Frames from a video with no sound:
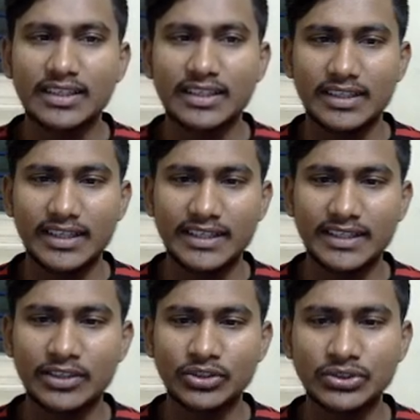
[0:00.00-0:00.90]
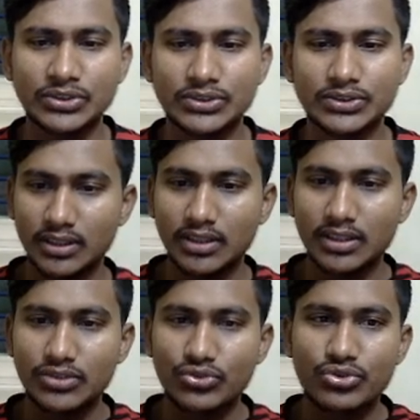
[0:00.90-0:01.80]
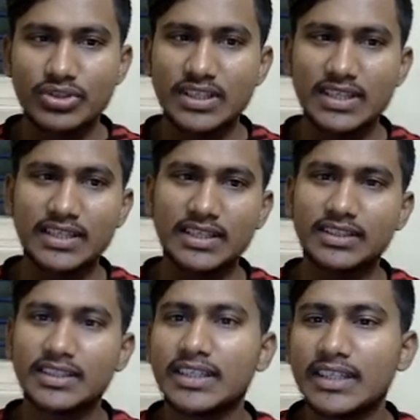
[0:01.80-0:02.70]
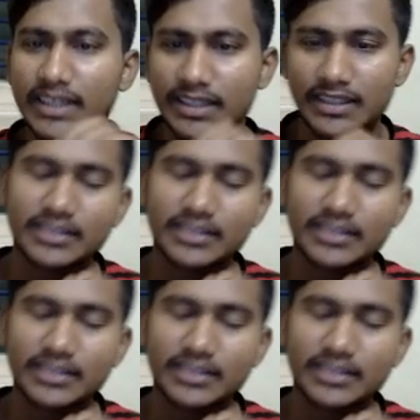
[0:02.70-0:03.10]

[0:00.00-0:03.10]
Write it down. So see here 38.